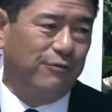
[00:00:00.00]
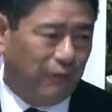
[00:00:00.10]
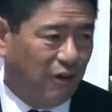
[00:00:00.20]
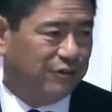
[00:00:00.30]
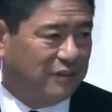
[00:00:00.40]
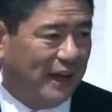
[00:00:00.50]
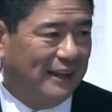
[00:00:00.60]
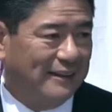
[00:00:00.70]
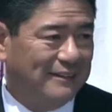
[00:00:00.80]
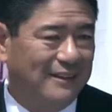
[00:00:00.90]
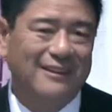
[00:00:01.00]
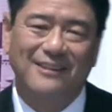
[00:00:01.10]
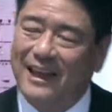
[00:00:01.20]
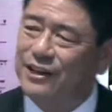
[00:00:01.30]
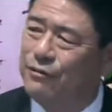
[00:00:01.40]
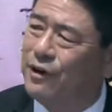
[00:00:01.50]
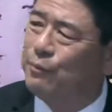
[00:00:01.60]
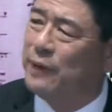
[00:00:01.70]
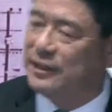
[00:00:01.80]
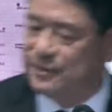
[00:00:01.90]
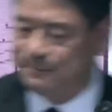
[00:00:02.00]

fall silent. Thank you very much.